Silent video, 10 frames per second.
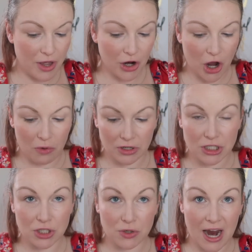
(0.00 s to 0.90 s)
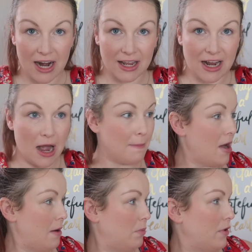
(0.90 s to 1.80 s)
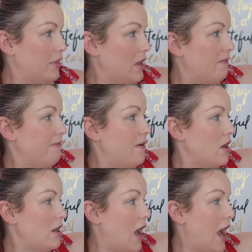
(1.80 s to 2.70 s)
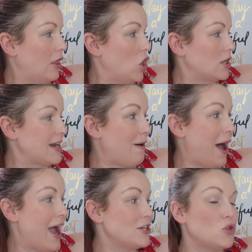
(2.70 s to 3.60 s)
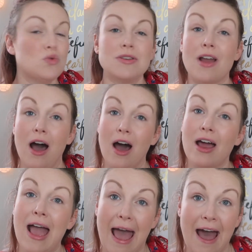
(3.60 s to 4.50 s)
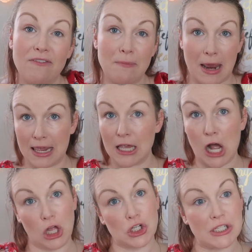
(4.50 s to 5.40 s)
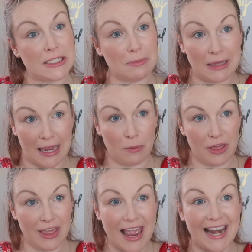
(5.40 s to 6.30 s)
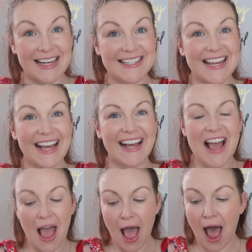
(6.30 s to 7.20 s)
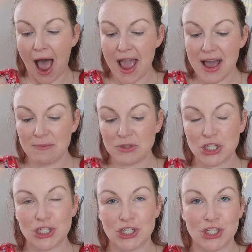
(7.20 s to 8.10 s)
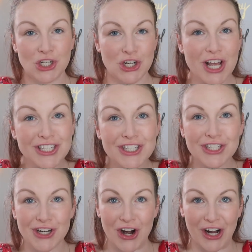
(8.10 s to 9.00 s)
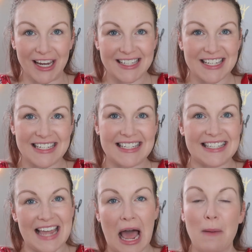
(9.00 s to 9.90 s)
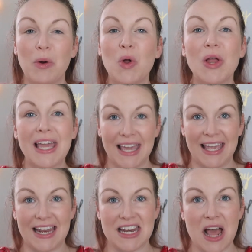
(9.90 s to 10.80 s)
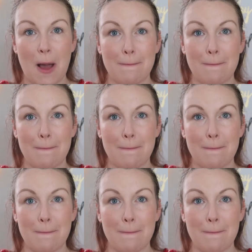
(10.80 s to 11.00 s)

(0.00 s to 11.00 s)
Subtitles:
are going to kind of come up with a fun eye look. Now, I do not have many colors to play with, and I am just starting to dabble in